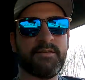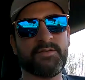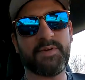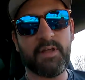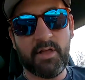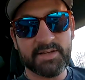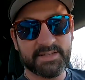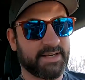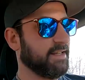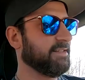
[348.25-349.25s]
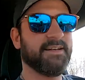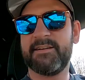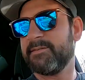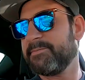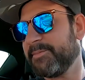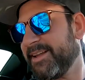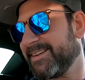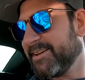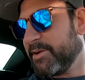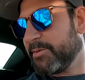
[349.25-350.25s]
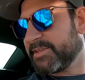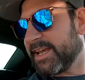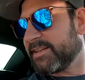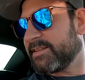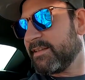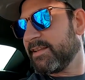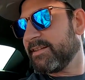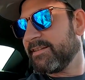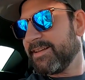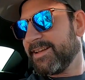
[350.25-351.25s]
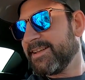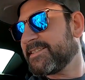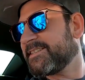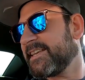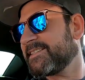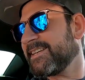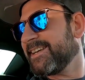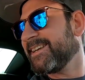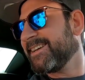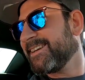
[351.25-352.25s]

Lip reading: So we got lots of kids here, but we're taking Dylan and Sissy.